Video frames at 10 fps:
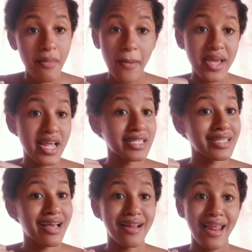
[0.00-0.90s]
mind and say,
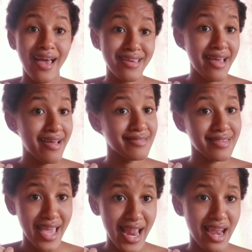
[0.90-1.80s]
I lie, yeah,
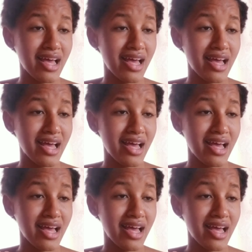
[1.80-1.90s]
tell.